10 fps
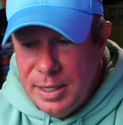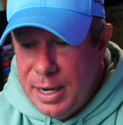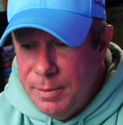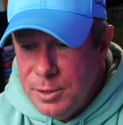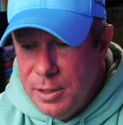
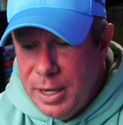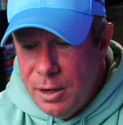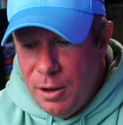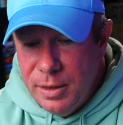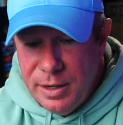and I was looking
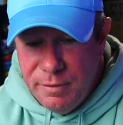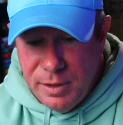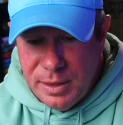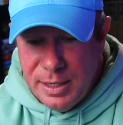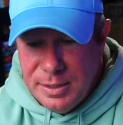at all the
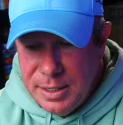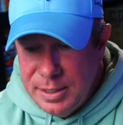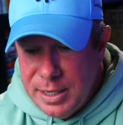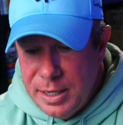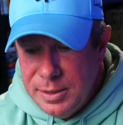different things that
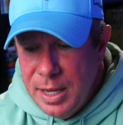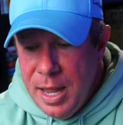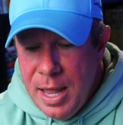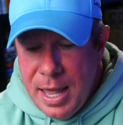it does.